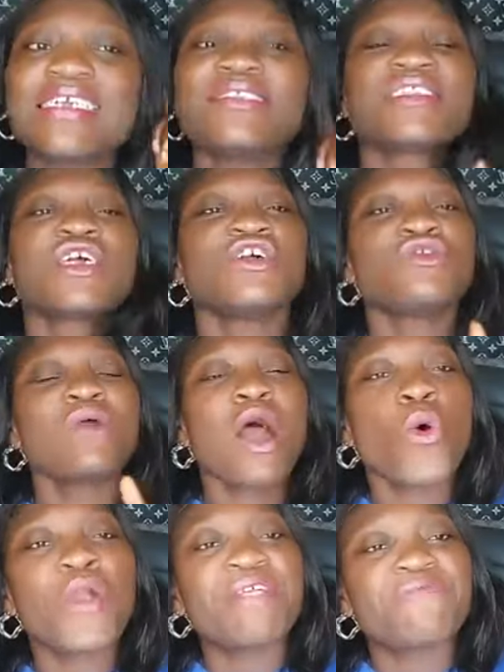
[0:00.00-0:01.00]
says
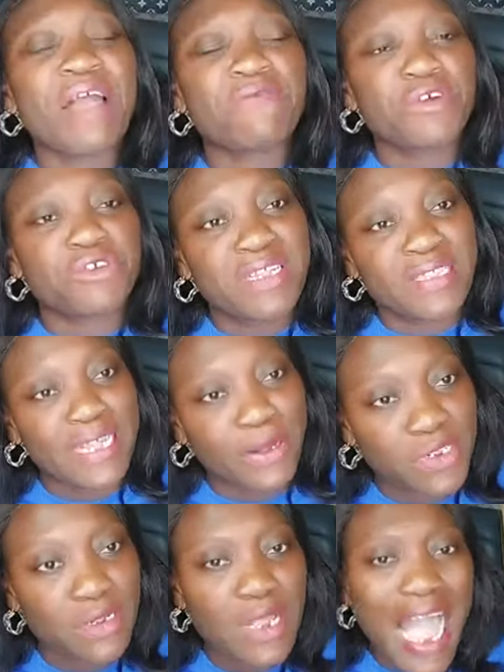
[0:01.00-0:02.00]
you are owing
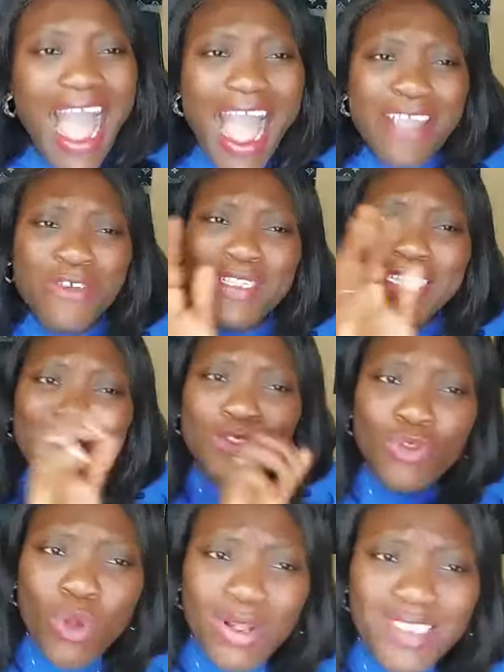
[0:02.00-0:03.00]
500,000 and you
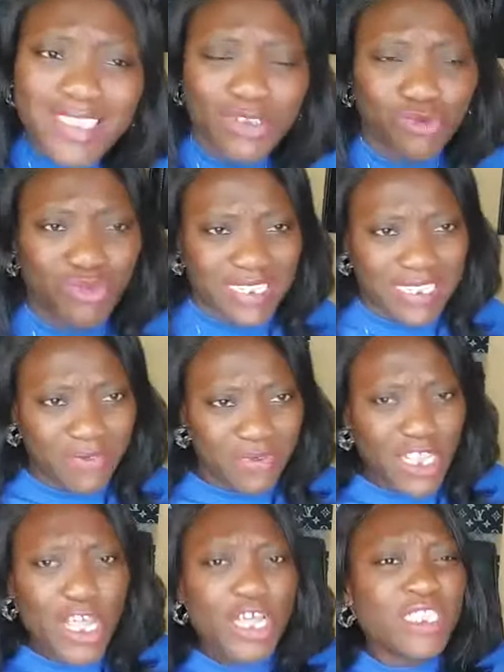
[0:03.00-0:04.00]
did not
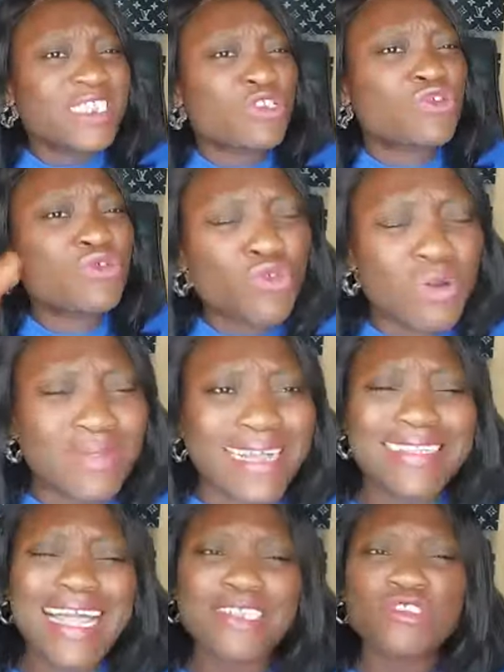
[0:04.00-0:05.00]
receive it. Did you know
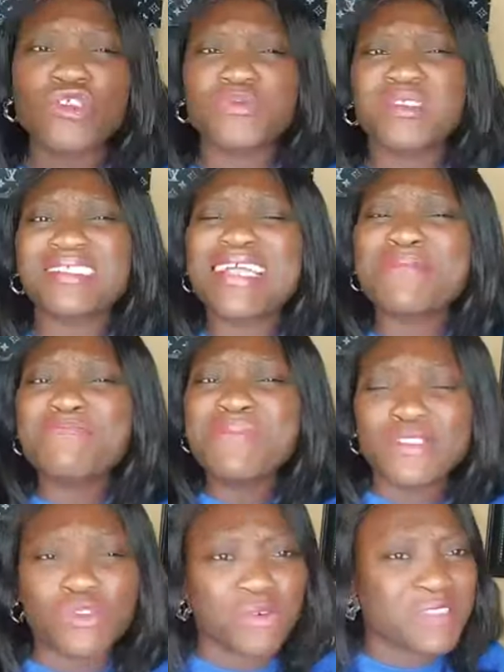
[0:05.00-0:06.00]
that there are substantial
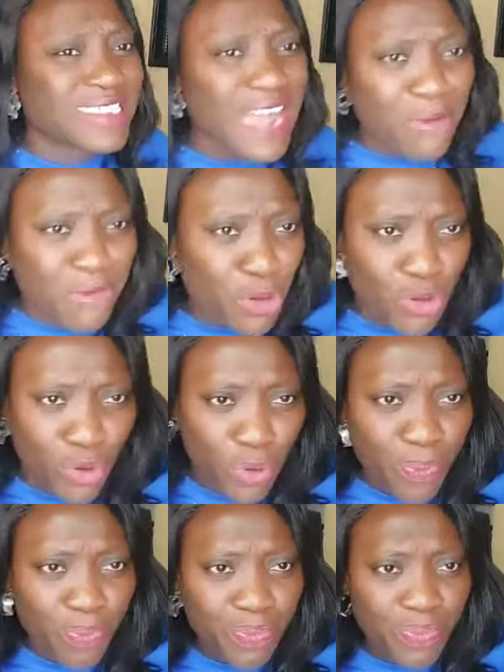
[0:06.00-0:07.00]
means of serving
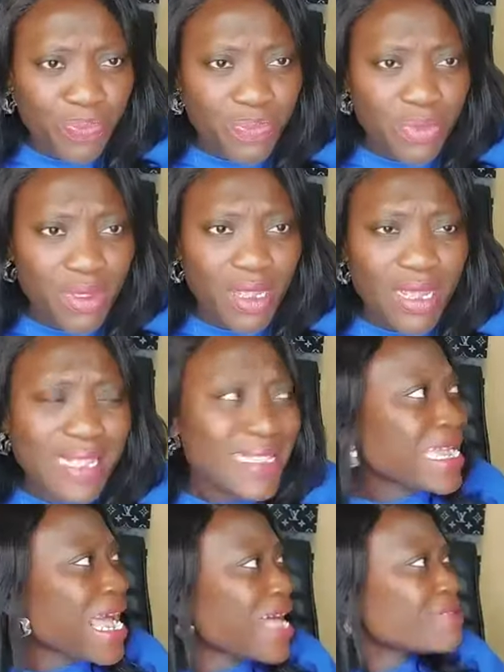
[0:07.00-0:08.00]
you?
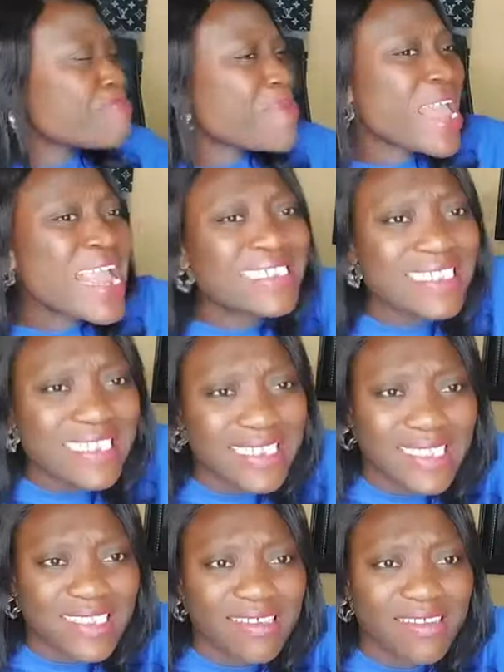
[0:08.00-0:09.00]
They can paste
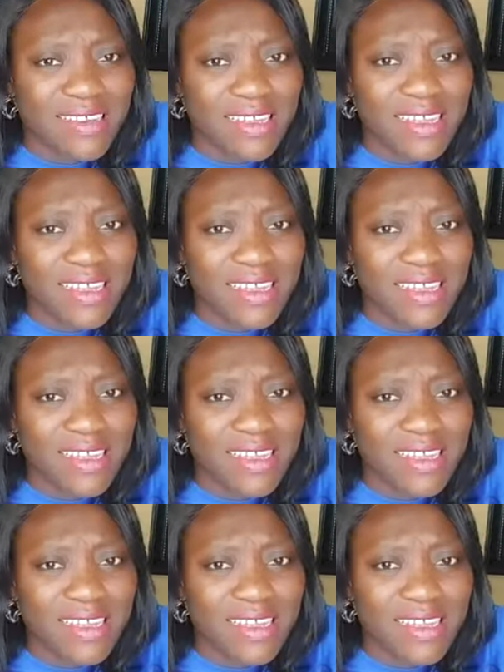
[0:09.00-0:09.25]
it